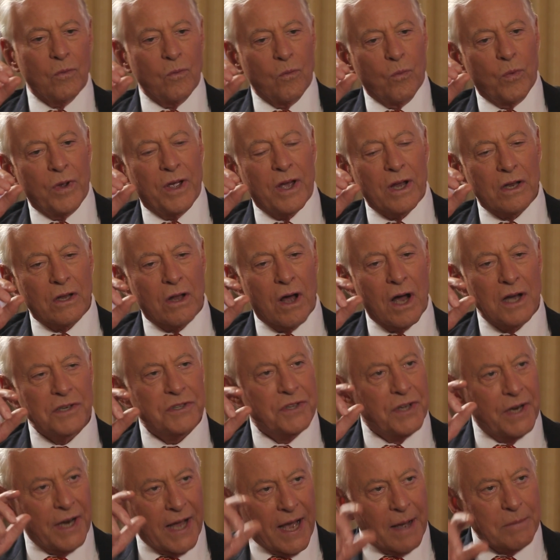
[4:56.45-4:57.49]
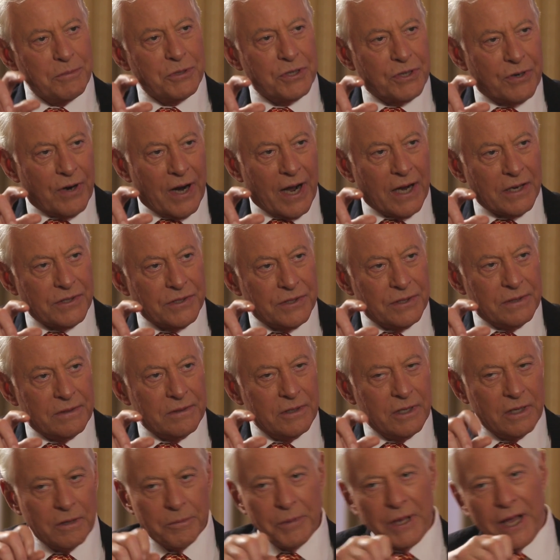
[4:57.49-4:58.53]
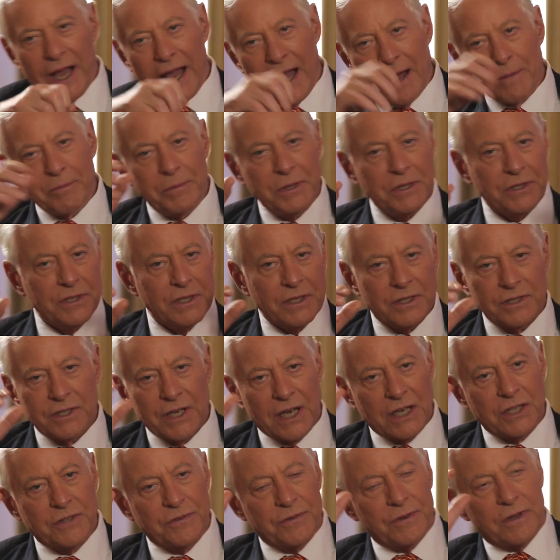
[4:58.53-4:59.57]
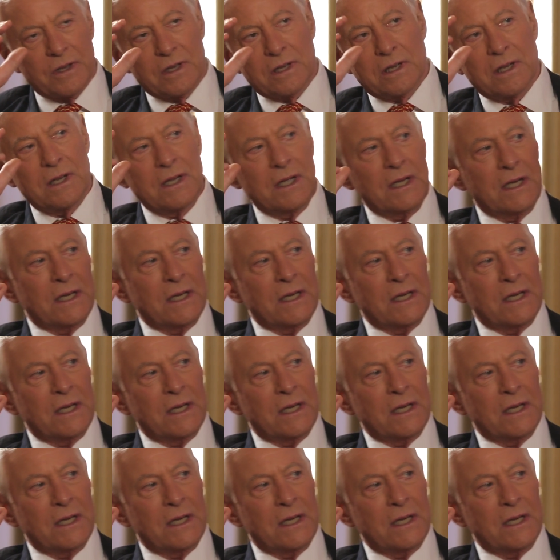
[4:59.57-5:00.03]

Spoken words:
we get lost in abstracts, be happy, successful,